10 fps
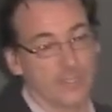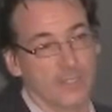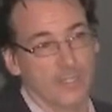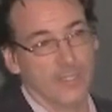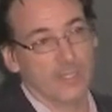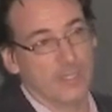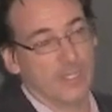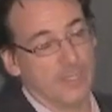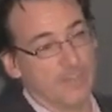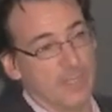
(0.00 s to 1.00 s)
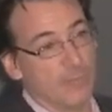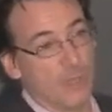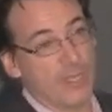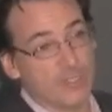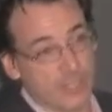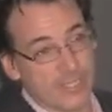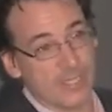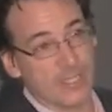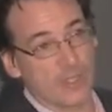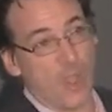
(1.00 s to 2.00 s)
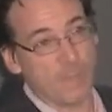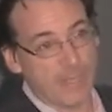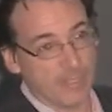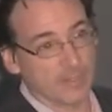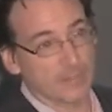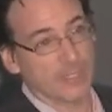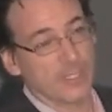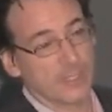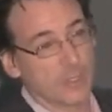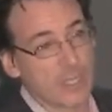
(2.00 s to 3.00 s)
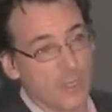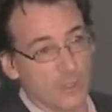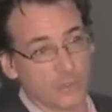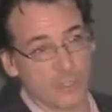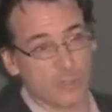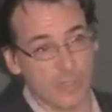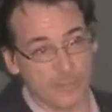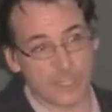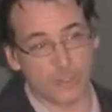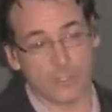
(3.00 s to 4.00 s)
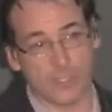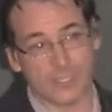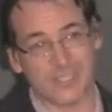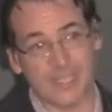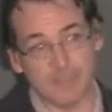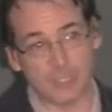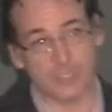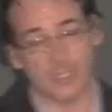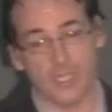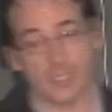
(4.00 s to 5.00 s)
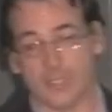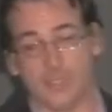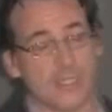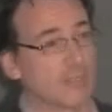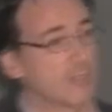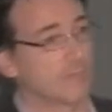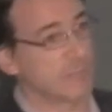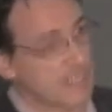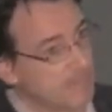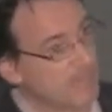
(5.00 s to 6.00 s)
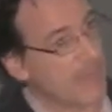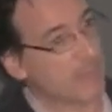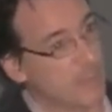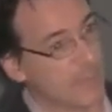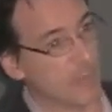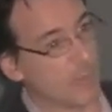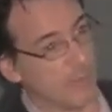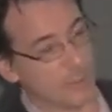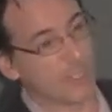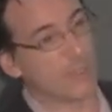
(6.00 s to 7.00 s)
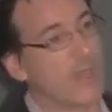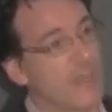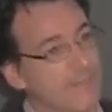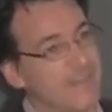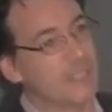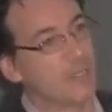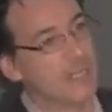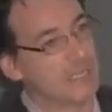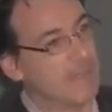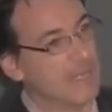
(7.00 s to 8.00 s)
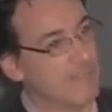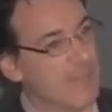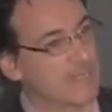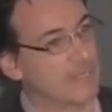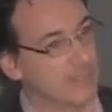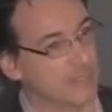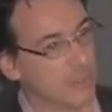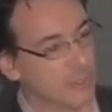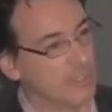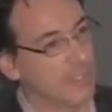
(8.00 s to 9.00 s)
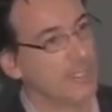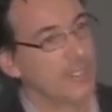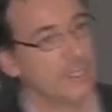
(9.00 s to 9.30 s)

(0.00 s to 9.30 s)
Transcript: manipulation, for instance. If you are interested in copying, you can go to extremes. Actually, there is teams. These are simplified humanoid robots. They don't have nearly as many